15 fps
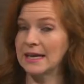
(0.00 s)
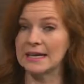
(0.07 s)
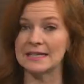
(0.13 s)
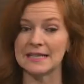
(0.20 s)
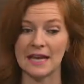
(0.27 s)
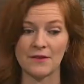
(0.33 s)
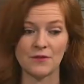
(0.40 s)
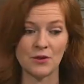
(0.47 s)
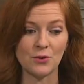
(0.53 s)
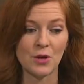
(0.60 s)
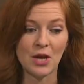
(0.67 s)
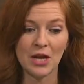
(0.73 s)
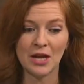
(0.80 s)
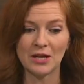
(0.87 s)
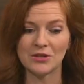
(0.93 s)
In a day, if you
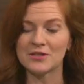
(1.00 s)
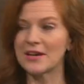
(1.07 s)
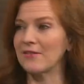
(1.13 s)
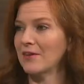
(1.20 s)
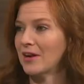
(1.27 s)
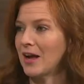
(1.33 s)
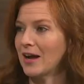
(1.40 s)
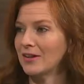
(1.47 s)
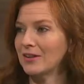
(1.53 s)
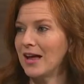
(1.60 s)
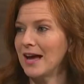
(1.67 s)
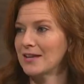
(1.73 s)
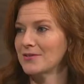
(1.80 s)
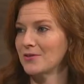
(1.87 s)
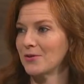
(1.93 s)
used to have a, a
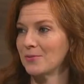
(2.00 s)
glass,